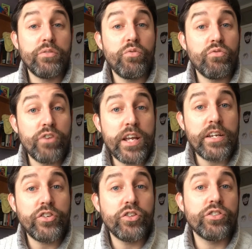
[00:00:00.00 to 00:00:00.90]
it's
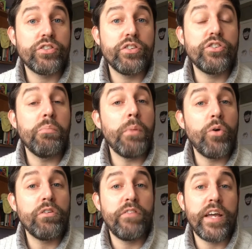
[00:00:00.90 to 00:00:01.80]
really just to
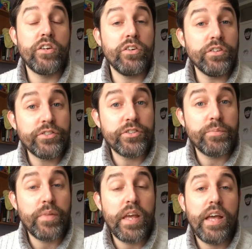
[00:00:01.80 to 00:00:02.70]
motivate
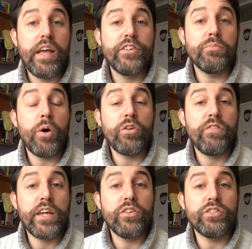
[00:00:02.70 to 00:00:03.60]
us, to
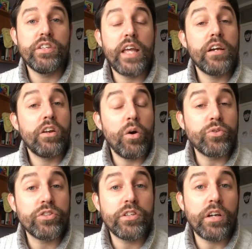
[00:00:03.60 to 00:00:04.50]
motivate us to get
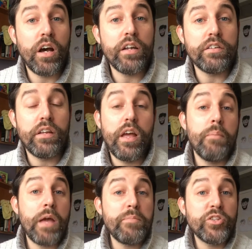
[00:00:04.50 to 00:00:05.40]
closer to God.
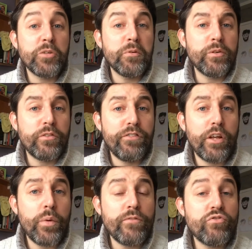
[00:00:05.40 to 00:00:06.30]
Maybe some of us
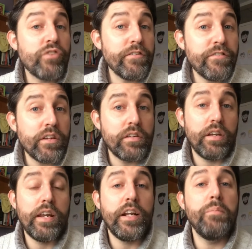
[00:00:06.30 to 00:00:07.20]
feel we've drifted
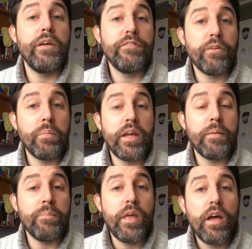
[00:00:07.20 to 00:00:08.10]
a little bit from
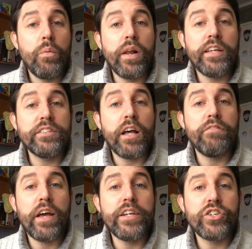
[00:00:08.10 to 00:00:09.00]
Him but his
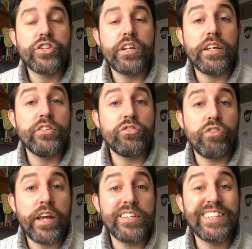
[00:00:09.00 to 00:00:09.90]
salvation and his
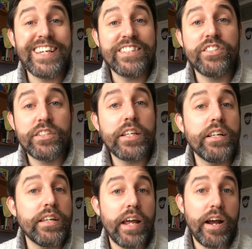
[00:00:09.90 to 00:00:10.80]
grace is
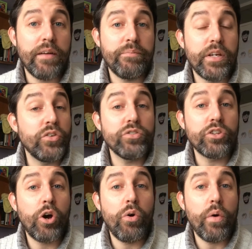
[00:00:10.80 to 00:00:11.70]
still there. It
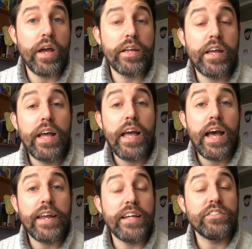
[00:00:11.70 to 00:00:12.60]
doesn't go away.
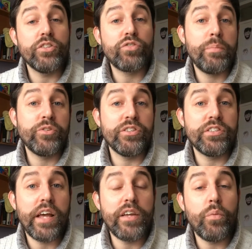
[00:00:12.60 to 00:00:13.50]
And as the
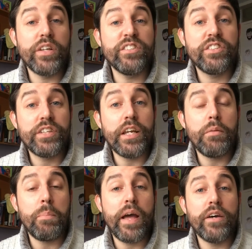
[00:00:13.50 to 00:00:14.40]
scriptures say, when
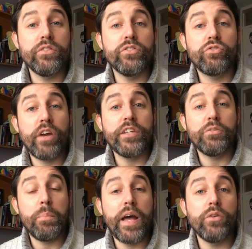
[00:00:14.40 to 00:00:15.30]
sin abounds,
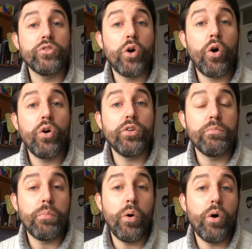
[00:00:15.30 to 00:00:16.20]
grace abounds all
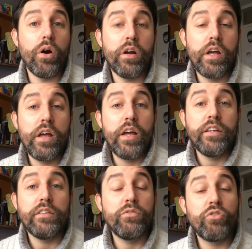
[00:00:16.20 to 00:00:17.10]
the more.
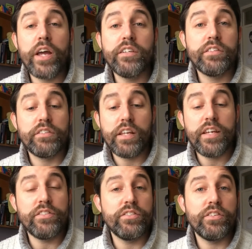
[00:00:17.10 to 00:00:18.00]
Grace
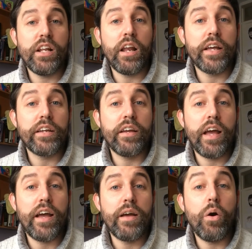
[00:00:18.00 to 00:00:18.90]
is like
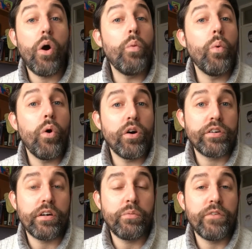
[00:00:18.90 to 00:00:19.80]
uh, a
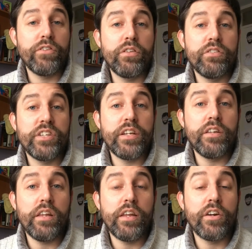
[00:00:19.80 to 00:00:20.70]
water. We've
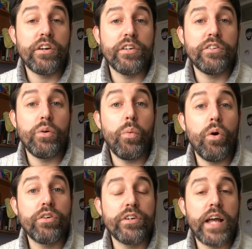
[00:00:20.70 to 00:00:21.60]
seen and heard the
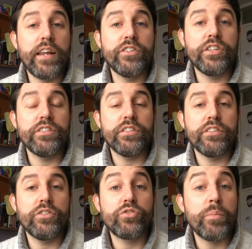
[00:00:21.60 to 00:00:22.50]
water analogies
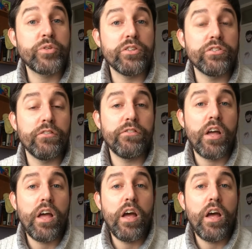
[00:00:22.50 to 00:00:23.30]
and the descriptions of